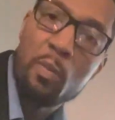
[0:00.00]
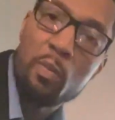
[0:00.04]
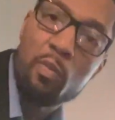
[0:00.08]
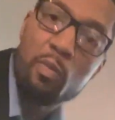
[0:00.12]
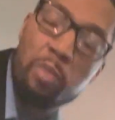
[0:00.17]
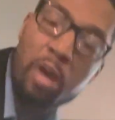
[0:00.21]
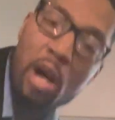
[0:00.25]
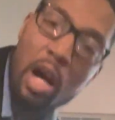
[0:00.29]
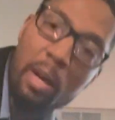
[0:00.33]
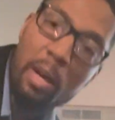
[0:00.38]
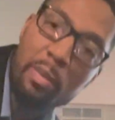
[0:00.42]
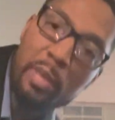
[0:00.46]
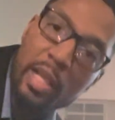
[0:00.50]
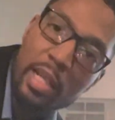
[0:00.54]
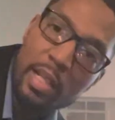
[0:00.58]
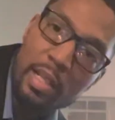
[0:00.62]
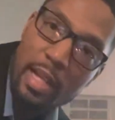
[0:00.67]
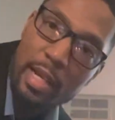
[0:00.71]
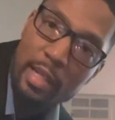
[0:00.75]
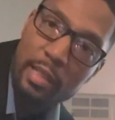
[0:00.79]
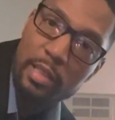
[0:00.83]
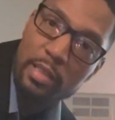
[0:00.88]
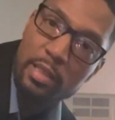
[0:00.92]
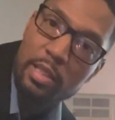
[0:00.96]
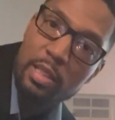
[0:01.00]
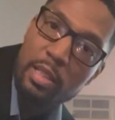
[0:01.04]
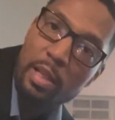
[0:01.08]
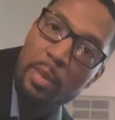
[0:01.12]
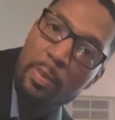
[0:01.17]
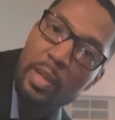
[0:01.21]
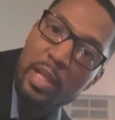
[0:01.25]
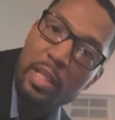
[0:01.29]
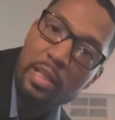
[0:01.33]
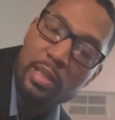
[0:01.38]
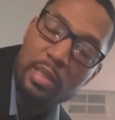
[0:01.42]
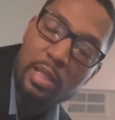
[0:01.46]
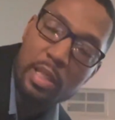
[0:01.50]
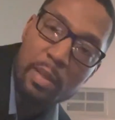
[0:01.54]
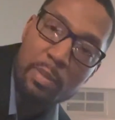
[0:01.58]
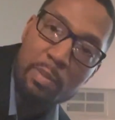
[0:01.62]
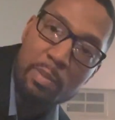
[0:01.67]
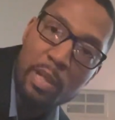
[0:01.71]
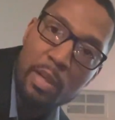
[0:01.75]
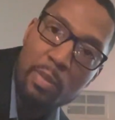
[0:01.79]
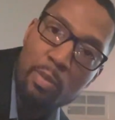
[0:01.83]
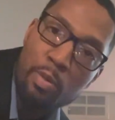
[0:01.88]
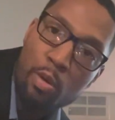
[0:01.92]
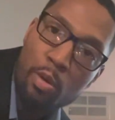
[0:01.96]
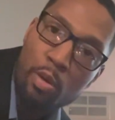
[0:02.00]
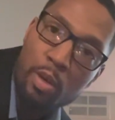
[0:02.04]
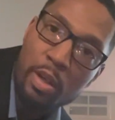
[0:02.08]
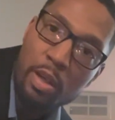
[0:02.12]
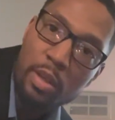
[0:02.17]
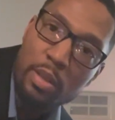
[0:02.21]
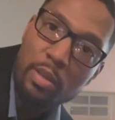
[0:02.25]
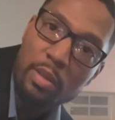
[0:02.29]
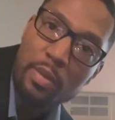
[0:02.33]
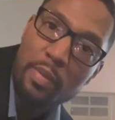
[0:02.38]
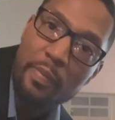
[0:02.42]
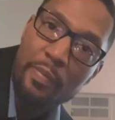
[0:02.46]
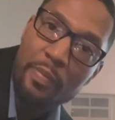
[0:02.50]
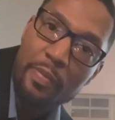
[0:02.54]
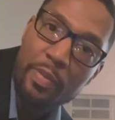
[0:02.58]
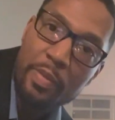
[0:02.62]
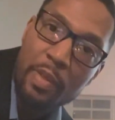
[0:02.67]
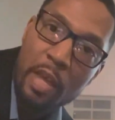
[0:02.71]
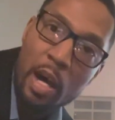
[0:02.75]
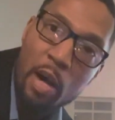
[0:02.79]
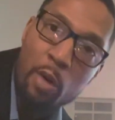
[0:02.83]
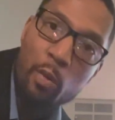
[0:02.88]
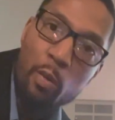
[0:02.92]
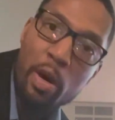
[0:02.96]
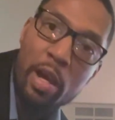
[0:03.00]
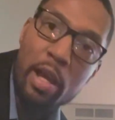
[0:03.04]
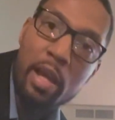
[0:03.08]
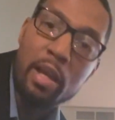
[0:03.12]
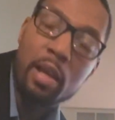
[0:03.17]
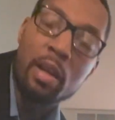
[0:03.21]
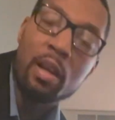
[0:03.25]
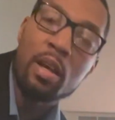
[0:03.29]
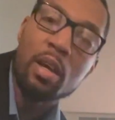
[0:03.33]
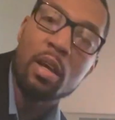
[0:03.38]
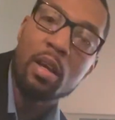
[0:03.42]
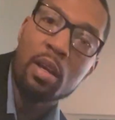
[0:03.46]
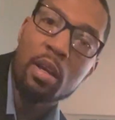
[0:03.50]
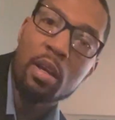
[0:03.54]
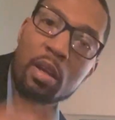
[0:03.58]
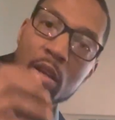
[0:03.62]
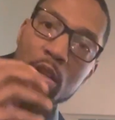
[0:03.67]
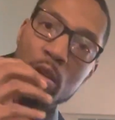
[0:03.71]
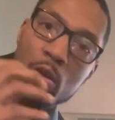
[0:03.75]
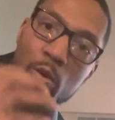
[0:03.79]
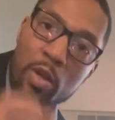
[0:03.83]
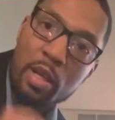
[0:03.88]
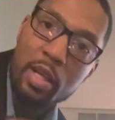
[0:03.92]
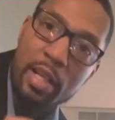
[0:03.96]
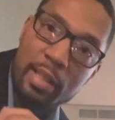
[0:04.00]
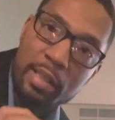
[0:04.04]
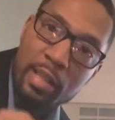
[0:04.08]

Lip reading: probably connected to the PCB board. That way, you can get